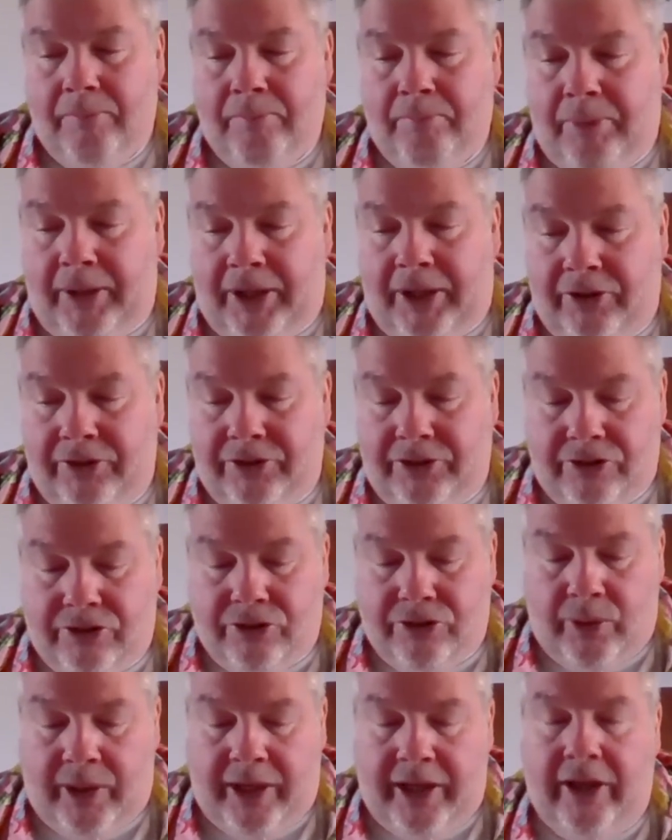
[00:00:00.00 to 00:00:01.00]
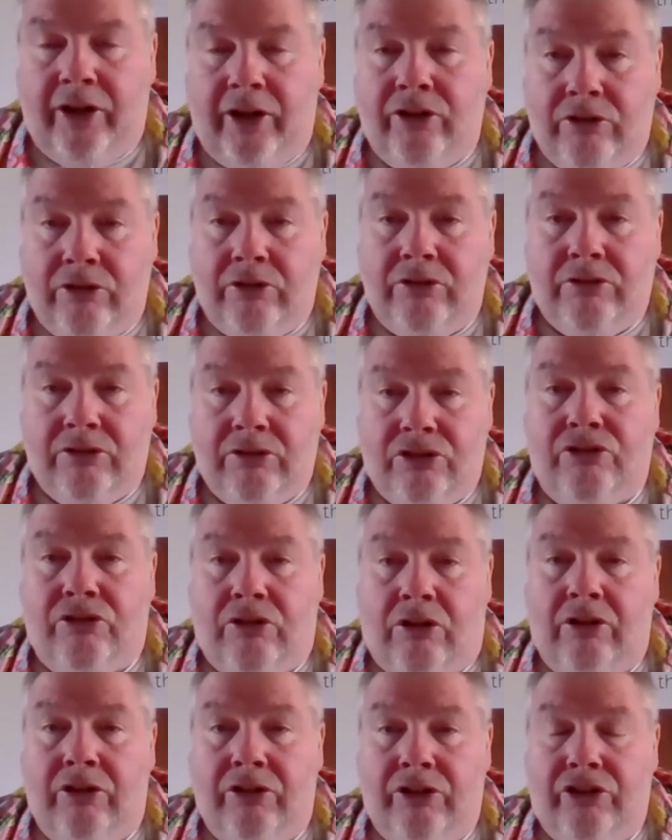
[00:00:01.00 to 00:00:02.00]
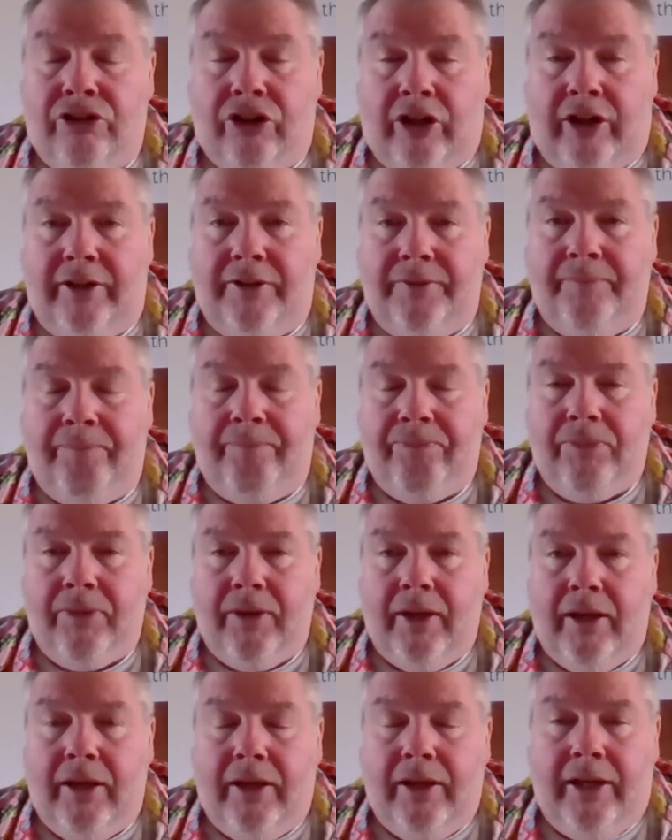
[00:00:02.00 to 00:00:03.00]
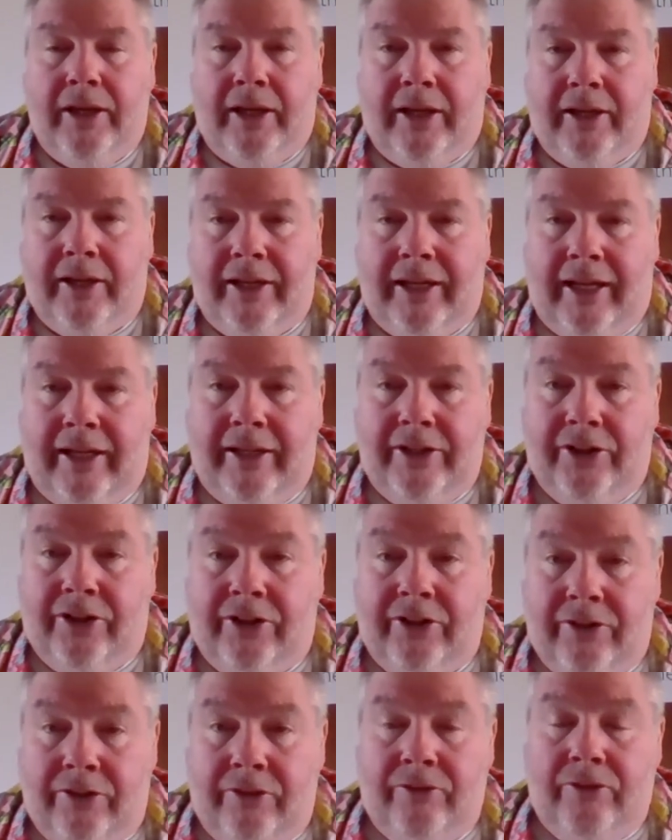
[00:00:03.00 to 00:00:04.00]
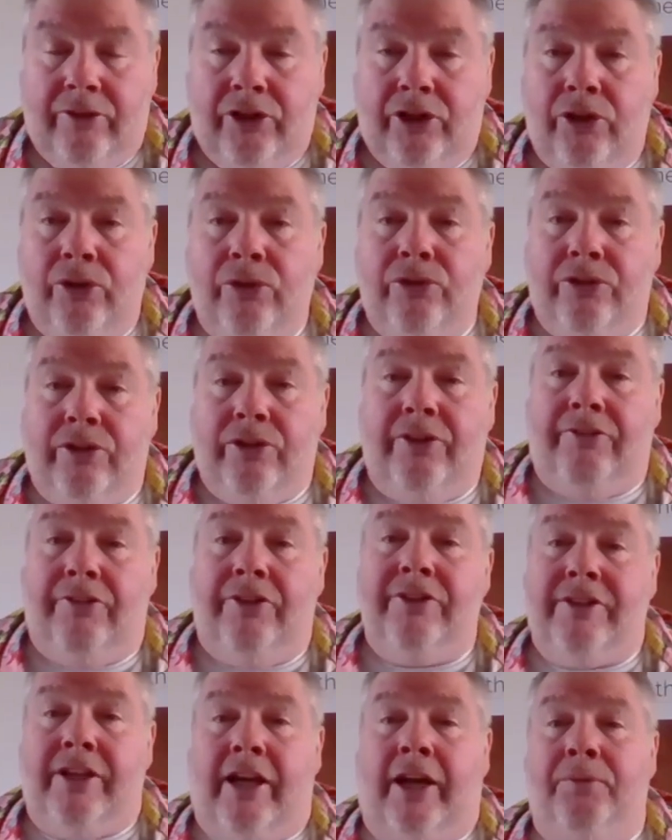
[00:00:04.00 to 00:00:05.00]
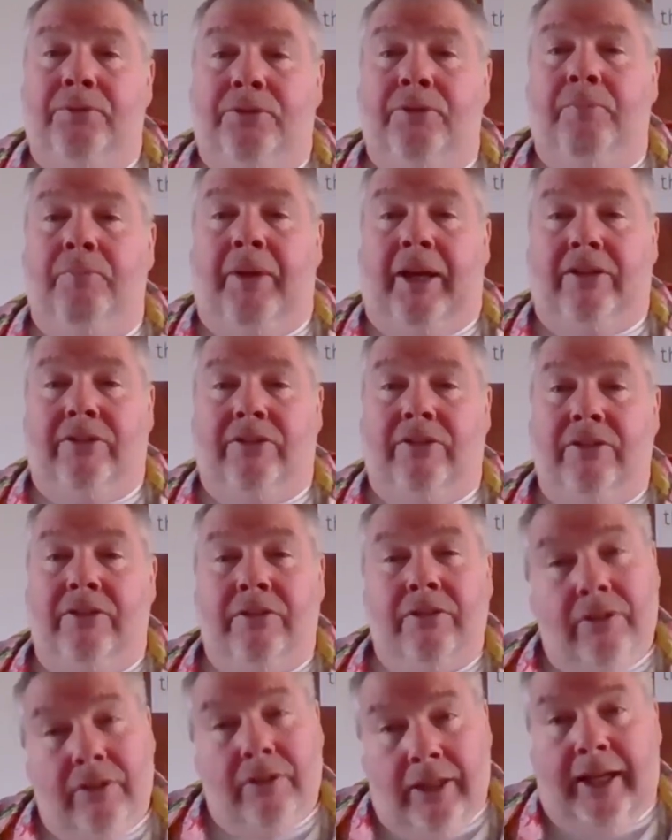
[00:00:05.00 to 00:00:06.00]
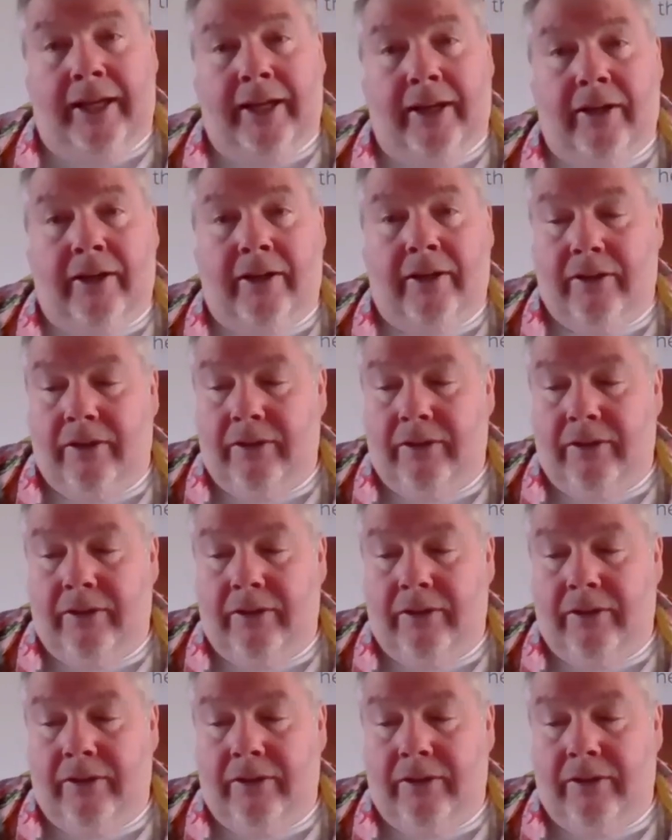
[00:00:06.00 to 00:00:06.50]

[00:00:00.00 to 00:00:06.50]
because it's quite a good, strong gin, you can use different types of mixes, like